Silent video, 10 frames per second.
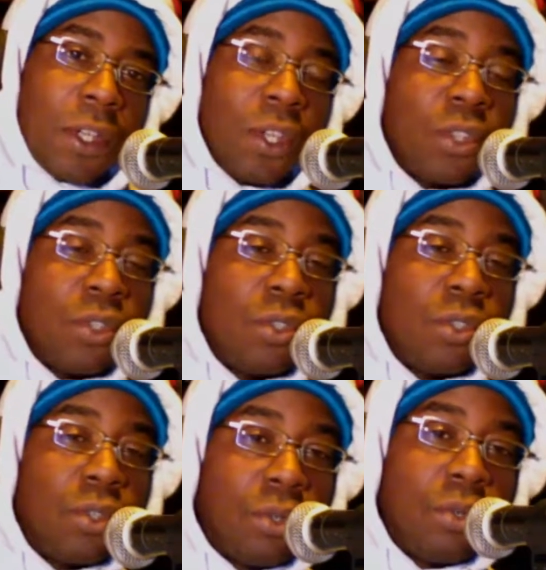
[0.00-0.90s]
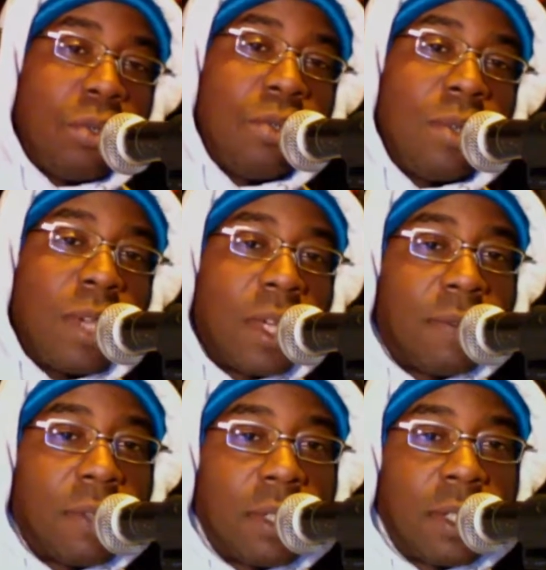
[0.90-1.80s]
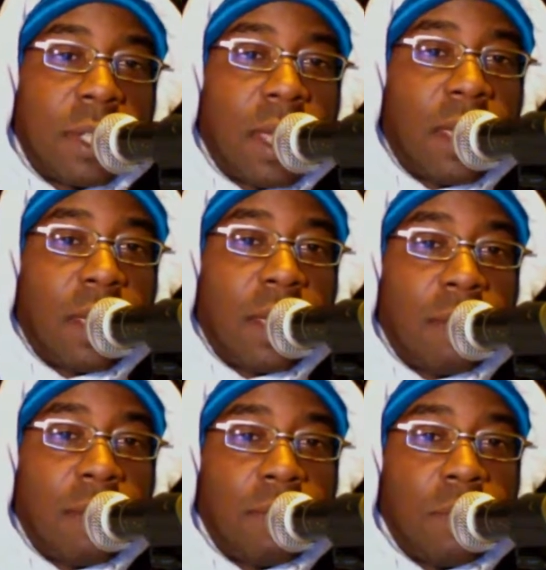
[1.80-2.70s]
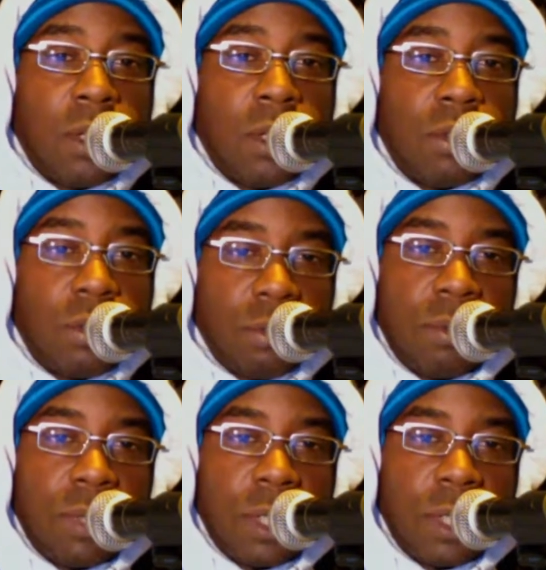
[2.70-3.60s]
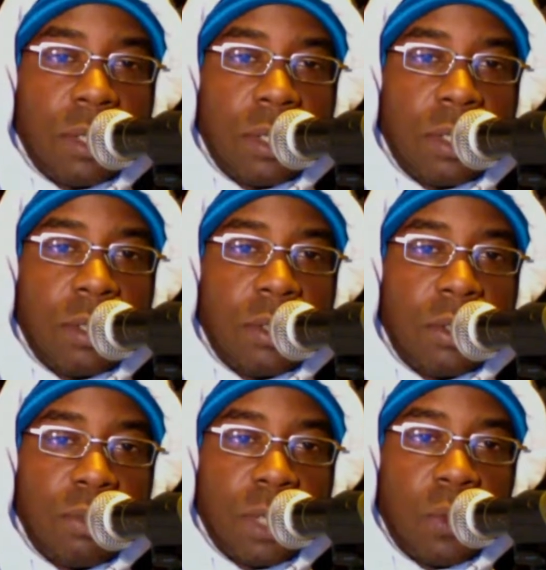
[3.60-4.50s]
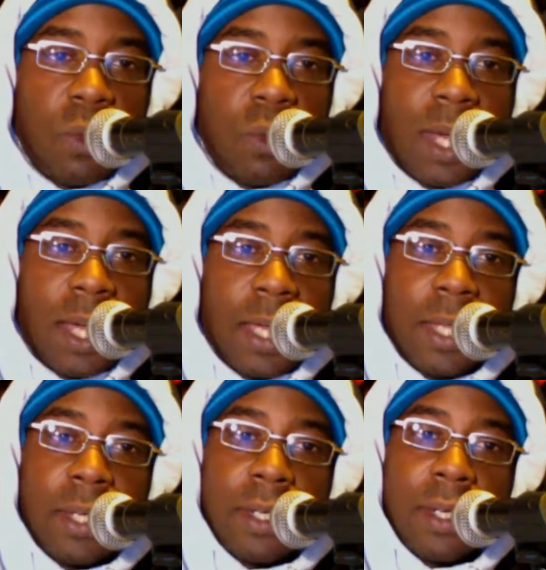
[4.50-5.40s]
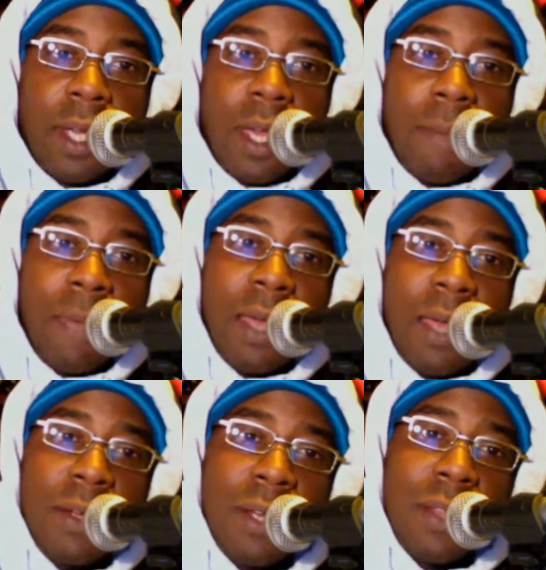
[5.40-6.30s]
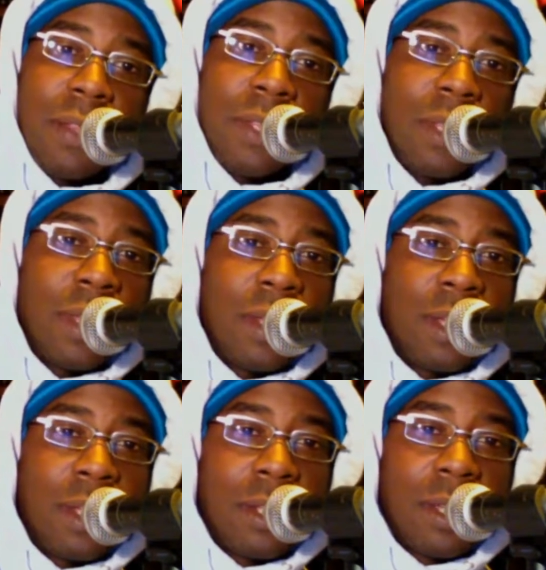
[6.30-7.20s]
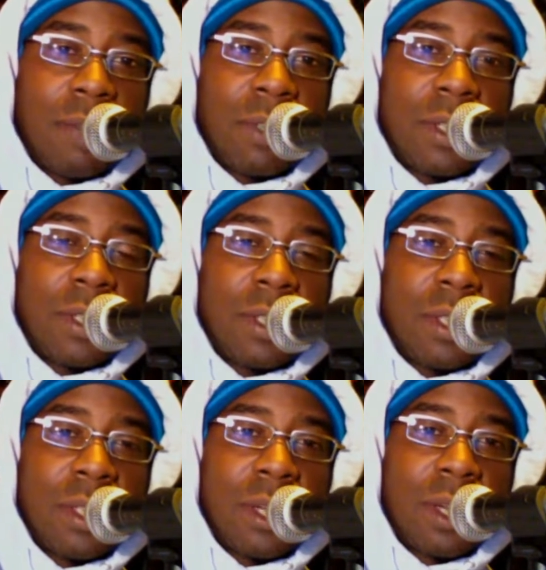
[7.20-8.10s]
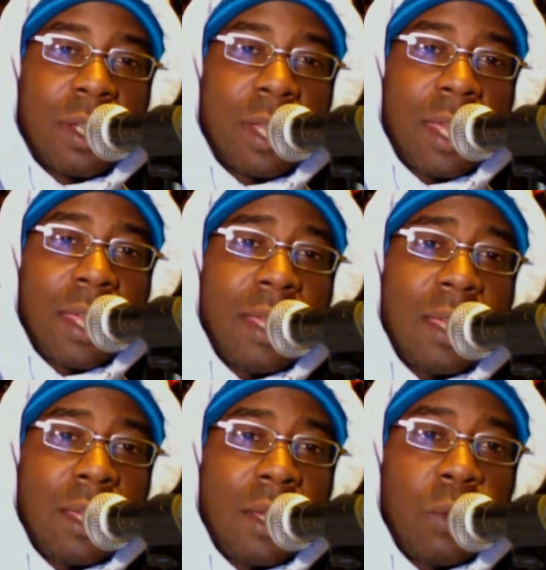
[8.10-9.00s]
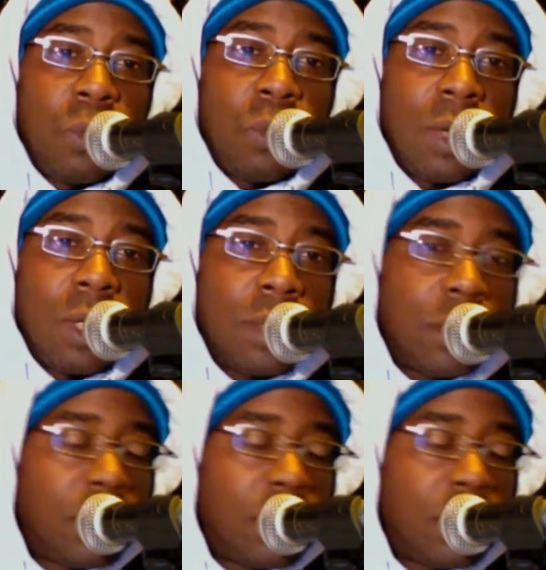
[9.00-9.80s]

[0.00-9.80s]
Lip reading: Do you have the time to listen to me whine about nothing and everything all at once?